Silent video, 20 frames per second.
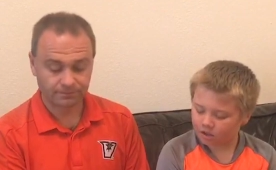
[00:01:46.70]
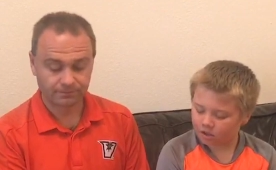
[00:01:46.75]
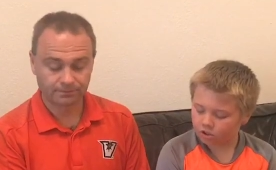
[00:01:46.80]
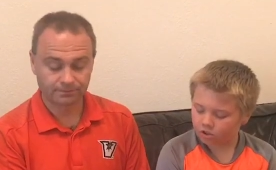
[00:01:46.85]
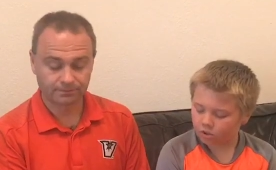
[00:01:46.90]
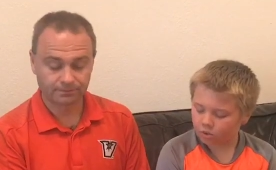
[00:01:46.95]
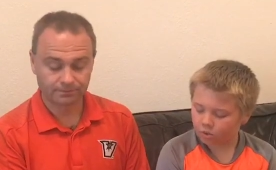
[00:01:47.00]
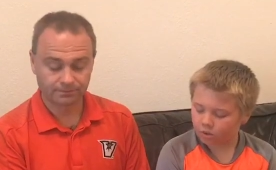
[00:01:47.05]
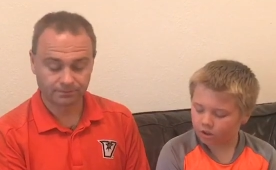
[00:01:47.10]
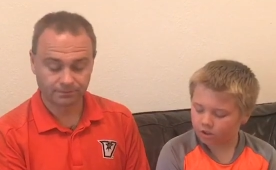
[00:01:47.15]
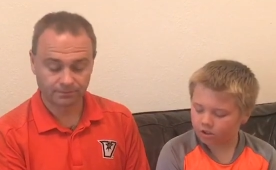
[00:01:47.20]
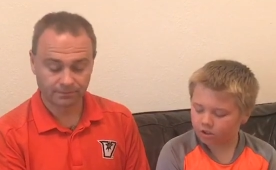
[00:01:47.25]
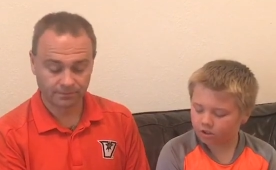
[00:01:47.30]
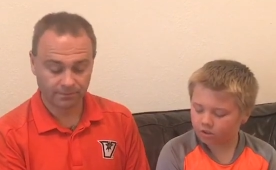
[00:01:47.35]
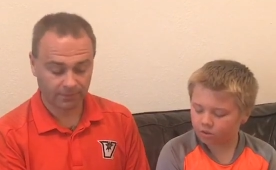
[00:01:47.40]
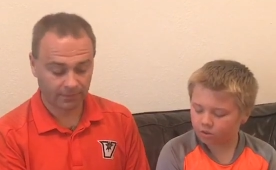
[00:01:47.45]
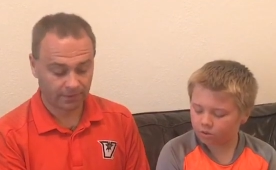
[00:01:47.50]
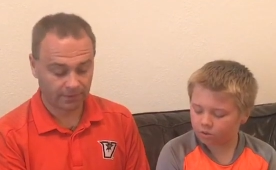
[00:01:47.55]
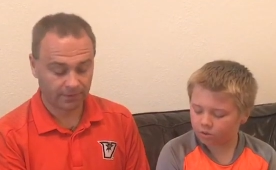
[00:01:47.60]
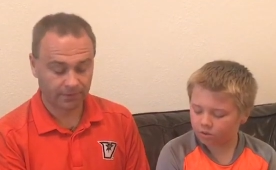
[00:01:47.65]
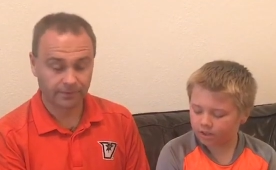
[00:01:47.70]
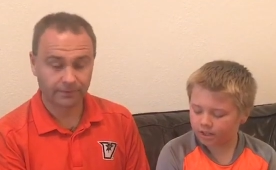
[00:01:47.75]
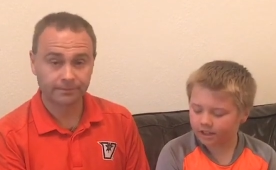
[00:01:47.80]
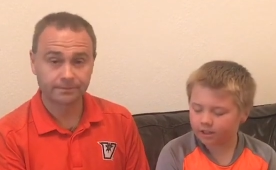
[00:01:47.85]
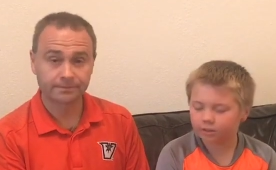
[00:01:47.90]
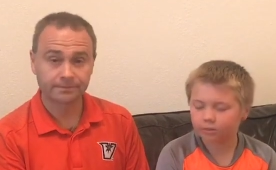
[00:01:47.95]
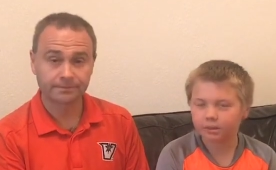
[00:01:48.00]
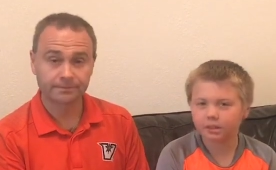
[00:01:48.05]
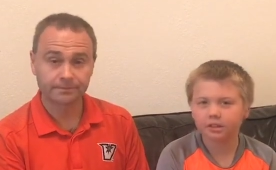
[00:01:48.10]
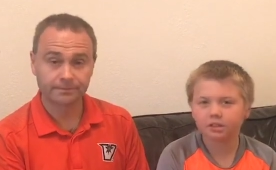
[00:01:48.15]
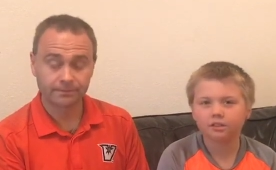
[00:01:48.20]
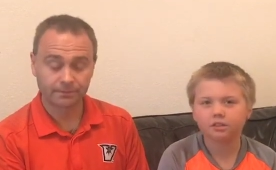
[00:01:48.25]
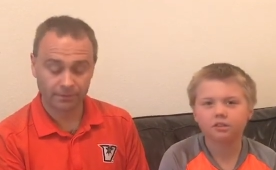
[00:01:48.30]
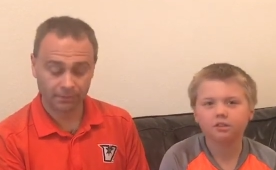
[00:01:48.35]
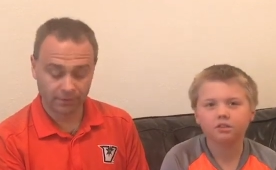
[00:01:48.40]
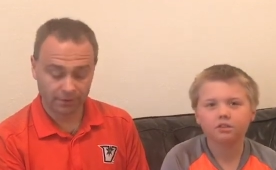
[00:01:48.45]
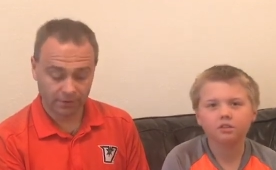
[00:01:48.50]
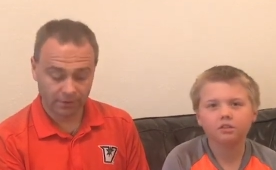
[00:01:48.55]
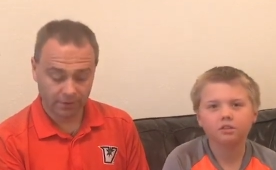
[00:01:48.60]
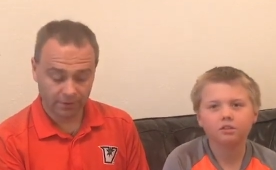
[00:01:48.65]
Speaker 1: she'll want to decorate it.
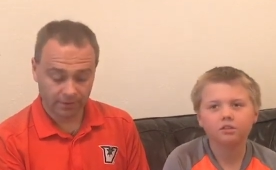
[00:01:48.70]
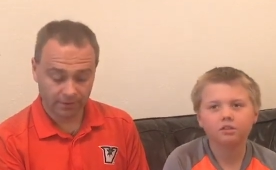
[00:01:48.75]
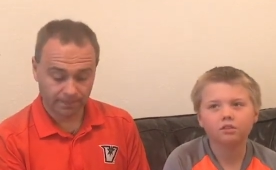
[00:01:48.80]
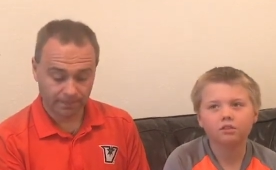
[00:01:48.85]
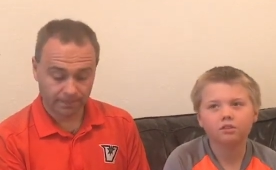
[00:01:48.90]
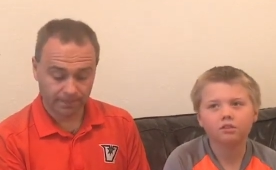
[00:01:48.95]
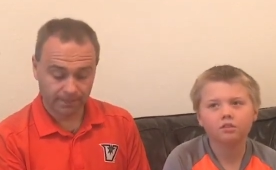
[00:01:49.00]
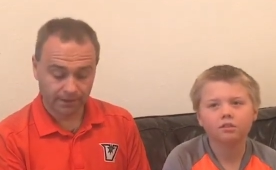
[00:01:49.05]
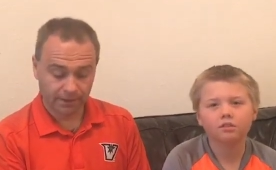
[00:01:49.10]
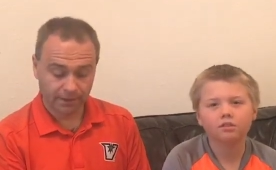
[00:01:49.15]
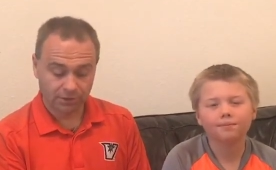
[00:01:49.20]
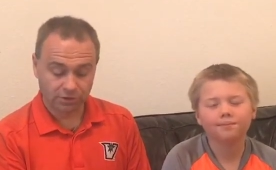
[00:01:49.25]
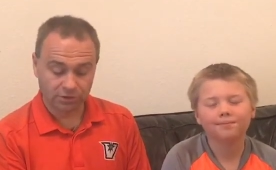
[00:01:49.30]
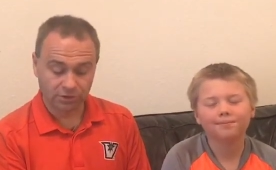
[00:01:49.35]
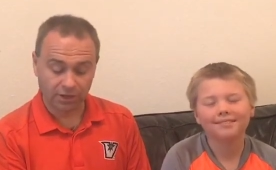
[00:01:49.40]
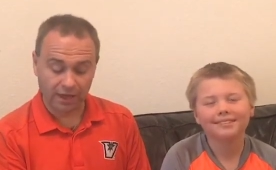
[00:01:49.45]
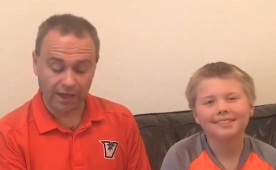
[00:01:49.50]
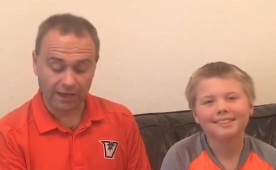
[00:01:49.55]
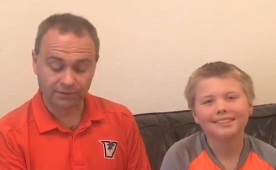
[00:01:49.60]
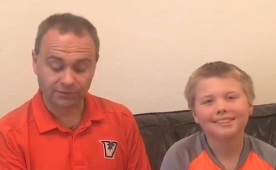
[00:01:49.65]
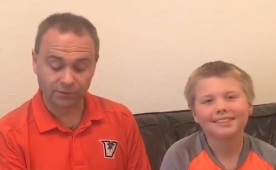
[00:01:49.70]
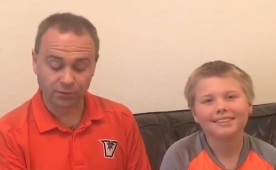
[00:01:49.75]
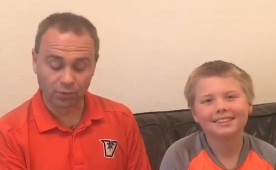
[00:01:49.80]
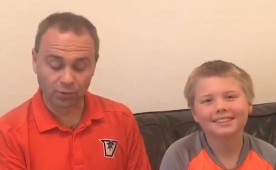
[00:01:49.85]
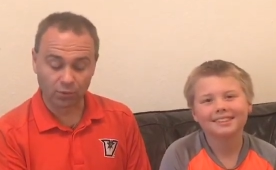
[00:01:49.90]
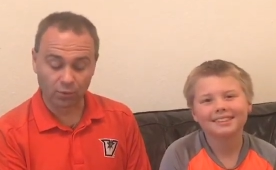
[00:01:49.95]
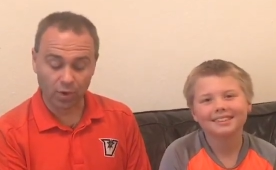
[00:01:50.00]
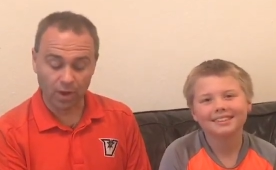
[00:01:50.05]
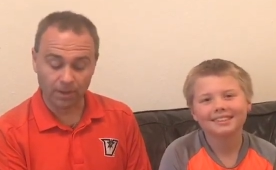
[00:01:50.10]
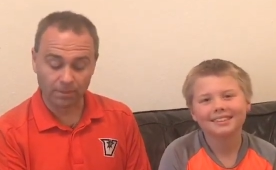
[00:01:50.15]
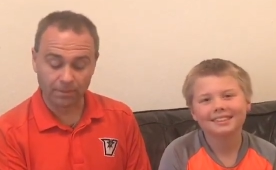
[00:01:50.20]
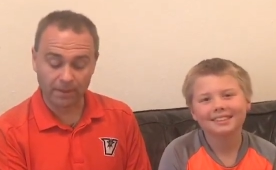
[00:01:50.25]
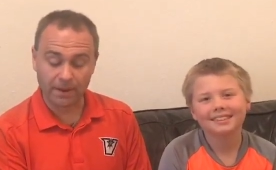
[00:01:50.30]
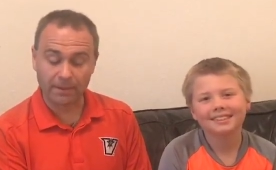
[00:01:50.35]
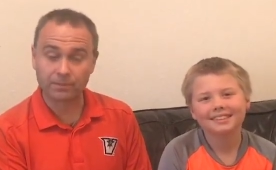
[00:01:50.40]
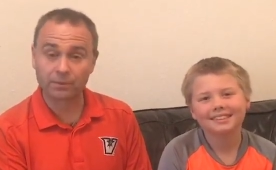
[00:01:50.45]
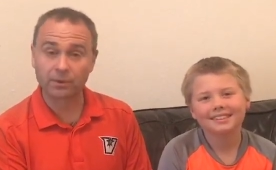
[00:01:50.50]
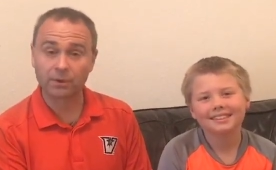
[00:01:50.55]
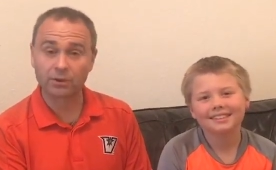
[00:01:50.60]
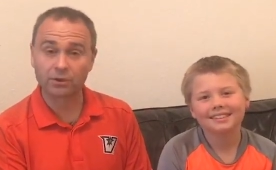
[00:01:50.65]
Speaker 2: She'll ask for
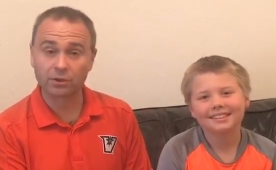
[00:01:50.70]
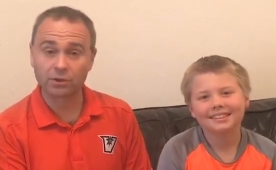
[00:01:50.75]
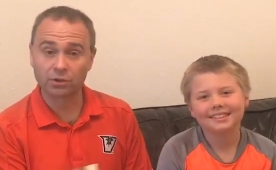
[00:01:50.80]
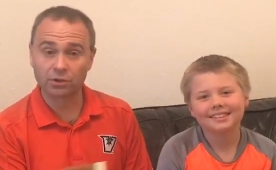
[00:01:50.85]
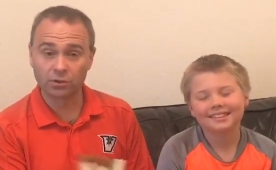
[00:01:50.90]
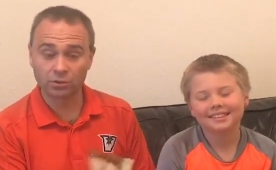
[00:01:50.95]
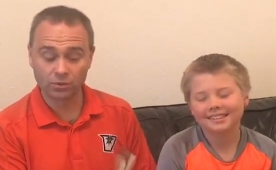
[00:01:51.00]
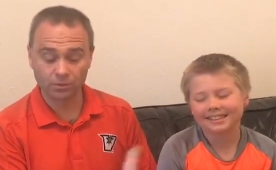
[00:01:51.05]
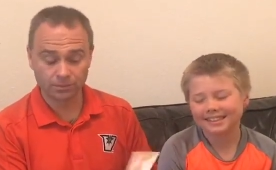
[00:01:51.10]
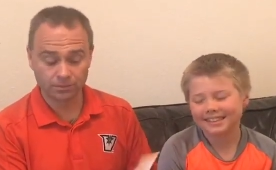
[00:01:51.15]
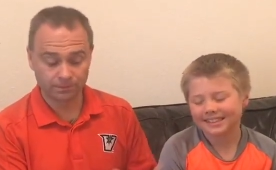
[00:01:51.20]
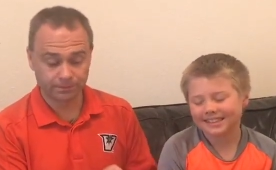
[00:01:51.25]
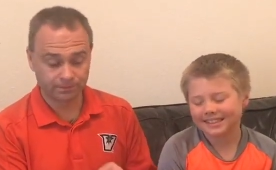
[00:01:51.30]
wallpaper and glue.